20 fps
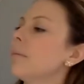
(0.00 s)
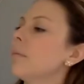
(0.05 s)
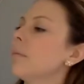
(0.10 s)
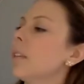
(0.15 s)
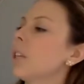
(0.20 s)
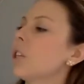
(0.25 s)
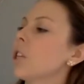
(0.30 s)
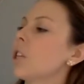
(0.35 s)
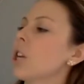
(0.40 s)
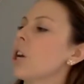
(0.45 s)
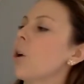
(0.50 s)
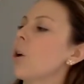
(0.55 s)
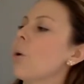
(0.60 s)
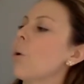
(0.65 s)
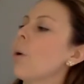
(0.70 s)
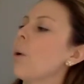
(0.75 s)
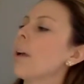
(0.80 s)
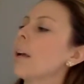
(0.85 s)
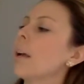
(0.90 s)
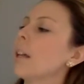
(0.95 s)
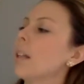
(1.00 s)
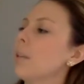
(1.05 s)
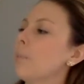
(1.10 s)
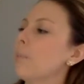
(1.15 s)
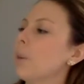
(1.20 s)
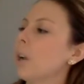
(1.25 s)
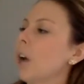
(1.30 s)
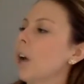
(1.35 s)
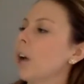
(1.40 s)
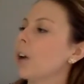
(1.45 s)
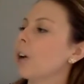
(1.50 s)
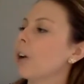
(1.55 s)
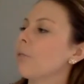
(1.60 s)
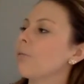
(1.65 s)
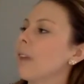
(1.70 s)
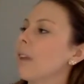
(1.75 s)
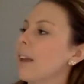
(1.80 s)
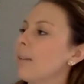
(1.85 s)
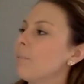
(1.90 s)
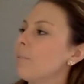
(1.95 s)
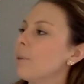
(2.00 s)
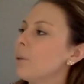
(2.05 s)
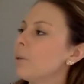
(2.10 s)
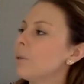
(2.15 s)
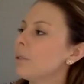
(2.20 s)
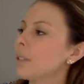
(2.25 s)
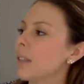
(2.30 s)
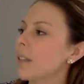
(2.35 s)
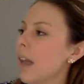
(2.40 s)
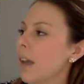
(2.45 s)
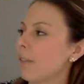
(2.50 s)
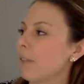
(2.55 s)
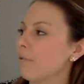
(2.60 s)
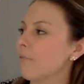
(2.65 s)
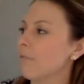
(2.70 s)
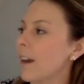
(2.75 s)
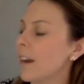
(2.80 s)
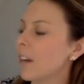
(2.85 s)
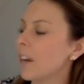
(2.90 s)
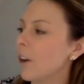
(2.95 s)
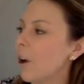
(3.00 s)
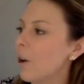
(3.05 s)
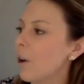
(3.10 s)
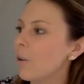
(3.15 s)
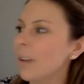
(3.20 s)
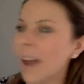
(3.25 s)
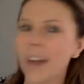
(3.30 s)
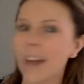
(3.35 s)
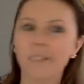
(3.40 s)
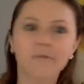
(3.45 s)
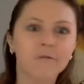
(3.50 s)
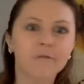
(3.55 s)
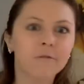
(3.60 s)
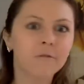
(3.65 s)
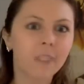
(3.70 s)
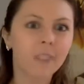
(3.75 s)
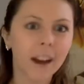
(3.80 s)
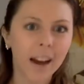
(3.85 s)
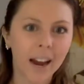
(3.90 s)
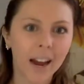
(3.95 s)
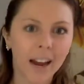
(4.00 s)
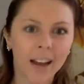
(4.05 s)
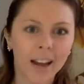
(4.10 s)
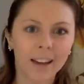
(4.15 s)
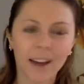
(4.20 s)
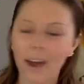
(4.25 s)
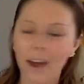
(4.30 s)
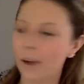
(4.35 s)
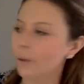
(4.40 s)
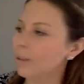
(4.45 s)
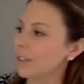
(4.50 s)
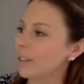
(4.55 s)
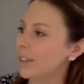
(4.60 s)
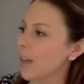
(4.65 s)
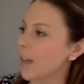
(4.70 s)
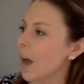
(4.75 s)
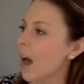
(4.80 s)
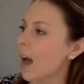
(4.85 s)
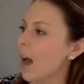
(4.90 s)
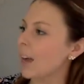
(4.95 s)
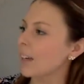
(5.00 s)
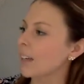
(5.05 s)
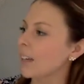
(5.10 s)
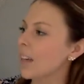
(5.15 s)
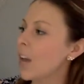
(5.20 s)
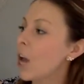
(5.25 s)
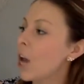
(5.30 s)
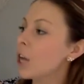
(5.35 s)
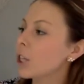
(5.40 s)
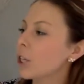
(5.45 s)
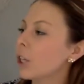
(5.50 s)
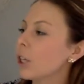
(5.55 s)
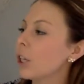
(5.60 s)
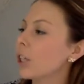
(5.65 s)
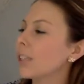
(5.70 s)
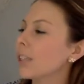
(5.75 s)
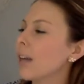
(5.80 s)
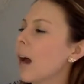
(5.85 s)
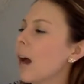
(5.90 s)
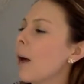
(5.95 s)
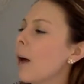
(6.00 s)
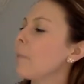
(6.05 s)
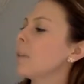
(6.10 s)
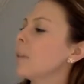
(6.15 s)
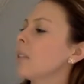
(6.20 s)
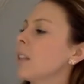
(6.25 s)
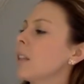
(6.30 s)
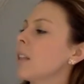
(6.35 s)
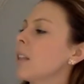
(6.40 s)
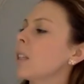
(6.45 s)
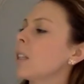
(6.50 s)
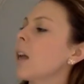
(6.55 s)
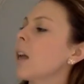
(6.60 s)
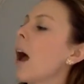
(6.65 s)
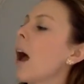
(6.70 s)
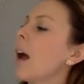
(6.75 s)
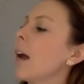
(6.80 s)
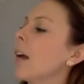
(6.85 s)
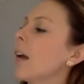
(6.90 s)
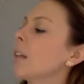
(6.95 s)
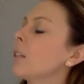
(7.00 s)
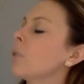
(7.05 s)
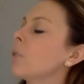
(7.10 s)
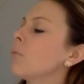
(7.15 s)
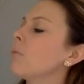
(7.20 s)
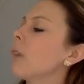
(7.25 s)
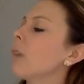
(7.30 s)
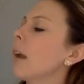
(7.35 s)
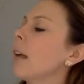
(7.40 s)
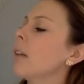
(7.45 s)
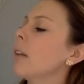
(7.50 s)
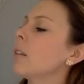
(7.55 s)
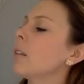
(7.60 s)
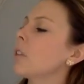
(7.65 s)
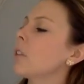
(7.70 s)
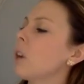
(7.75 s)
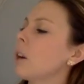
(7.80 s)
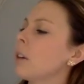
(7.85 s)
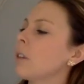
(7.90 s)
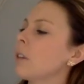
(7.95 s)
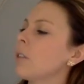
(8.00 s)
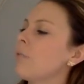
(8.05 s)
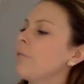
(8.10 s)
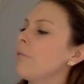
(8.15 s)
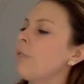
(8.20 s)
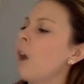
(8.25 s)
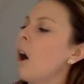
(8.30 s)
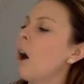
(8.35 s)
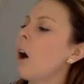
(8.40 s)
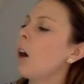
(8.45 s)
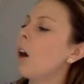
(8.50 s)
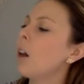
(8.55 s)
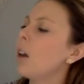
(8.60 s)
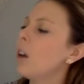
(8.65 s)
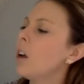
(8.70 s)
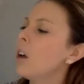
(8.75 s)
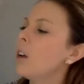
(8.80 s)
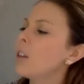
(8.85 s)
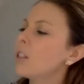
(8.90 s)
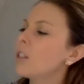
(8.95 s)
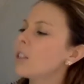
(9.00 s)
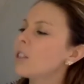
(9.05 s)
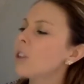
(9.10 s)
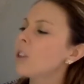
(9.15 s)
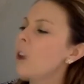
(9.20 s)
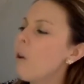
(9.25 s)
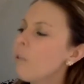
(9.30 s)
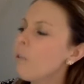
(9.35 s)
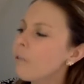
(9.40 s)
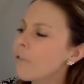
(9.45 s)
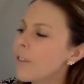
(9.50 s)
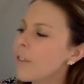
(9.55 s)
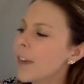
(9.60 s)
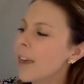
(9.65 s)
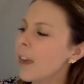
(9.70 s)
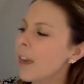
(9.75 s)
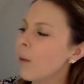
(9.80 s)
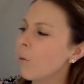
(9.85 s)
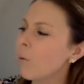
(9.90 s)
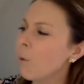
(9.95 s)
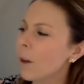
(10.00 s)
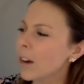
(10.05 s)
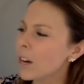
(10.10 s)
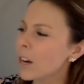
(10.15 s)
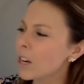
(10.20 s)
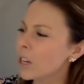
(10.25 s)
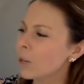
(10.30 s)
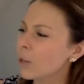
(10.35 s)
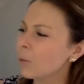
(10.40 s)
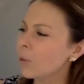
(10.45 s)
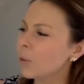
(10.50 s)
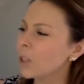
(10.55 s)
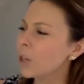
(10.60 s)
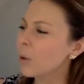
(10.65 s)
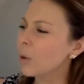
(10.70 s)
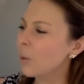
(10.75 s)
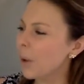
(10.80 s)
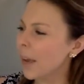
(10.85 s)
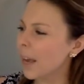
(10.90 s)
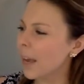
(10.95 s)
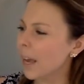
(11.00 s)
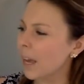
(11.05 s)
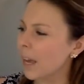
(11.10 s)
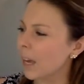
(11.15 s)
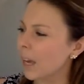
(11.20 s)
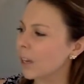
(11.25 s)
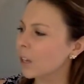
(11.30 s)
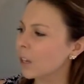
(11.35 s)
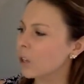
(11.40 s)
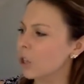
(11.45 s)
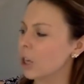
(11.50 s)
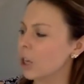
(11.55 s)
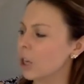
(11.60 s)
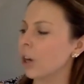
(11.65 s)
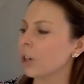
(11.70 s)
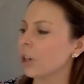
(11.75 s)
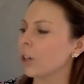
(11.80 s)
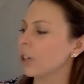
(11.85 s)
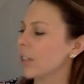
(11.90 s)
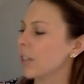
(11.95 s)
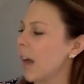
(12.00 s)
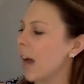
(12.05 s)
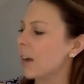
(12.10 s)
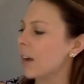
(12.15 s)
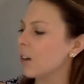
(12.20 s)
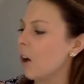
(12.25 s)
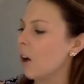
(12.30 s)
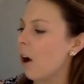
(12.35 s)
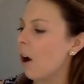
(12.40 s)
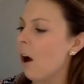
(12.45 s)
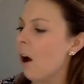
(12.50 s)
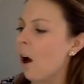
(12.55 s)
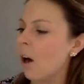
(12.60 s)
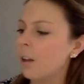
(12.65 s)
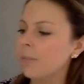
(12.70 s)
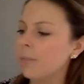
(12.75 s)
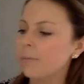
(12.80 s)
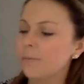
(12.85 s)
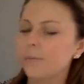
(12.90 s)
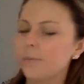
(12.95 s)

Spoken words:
She quickly put on her rain boots and raincoat and ran outside. She looked up into the sky as the rain started to fall. "Sophie, what are you doing?" she heard her dad call.